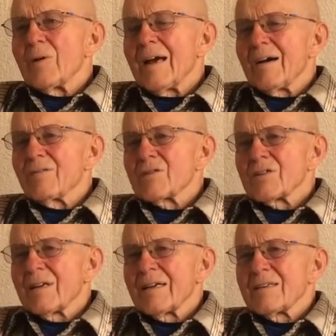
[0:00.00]
have
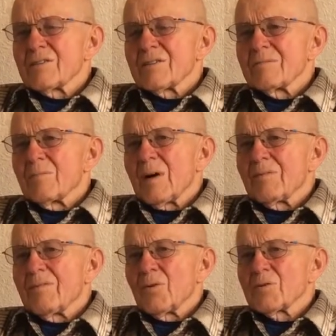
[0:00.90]
sleds. My
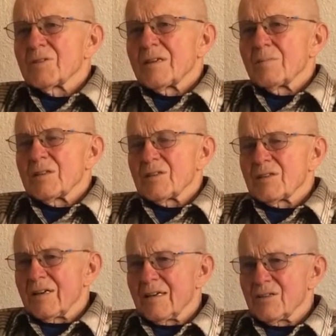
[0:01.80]
folks got me
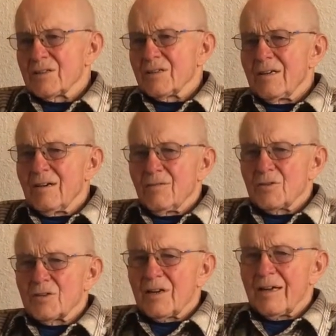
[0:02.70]
sleds
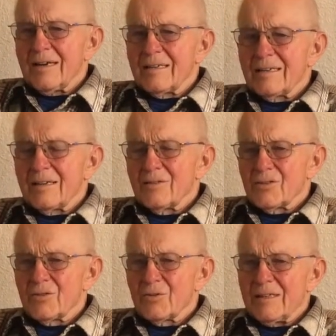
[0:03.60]
for sliding down the
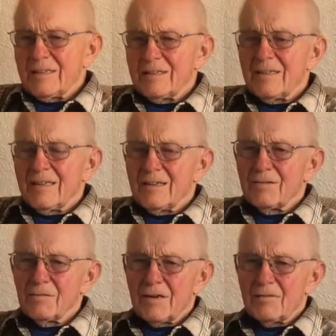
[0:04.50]
street in
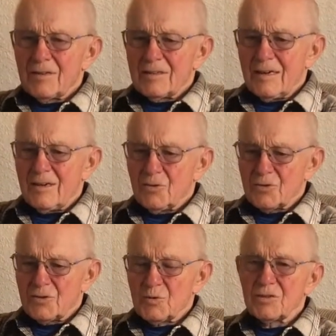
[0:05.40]
front of our house,
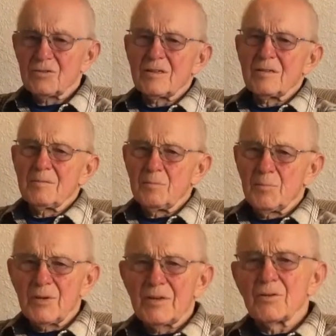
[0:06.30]
which was a
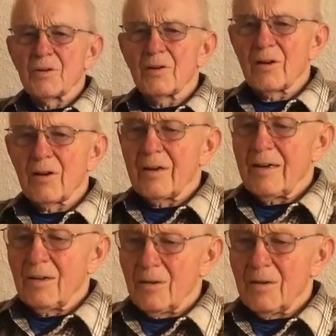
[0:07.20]
pretty good little
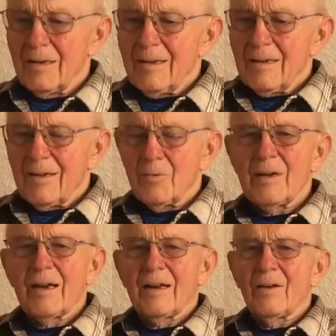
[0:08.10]
hill. And we
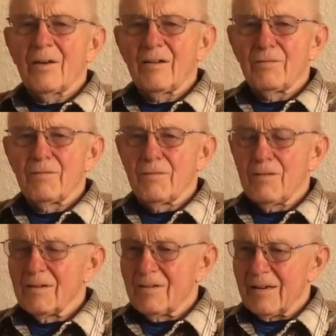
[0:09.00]
had a lot of
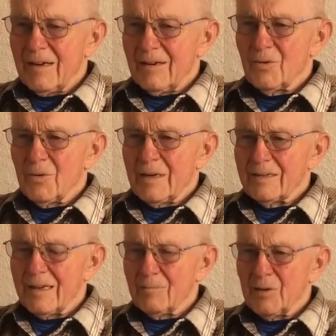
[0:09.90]
fun doing
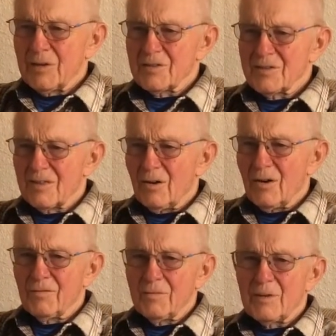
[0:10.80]
that, because there'd
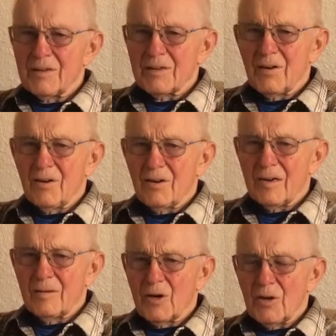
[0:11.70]
often be a car
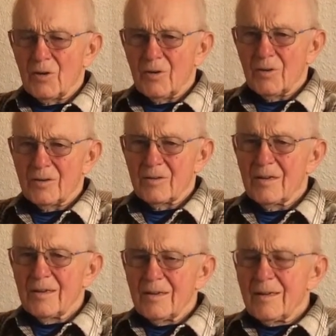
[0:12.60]
coming along,
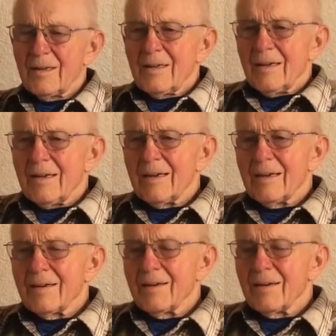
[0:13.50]

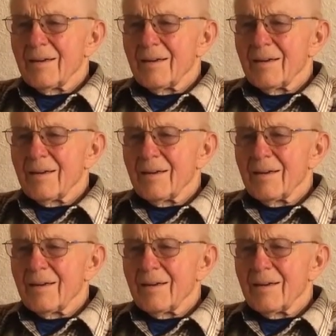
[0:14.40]
and